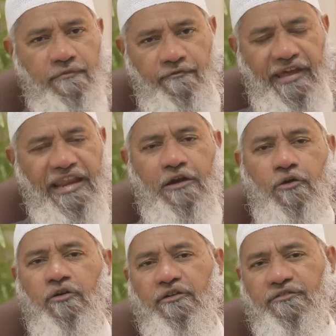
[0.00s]
wearing
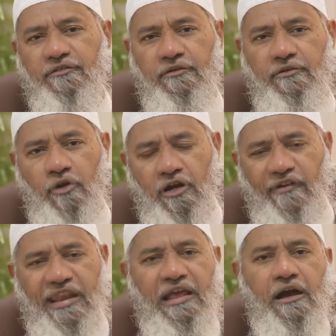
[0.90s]
clothes, not
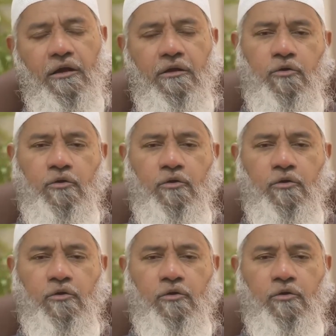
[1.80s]
wearing a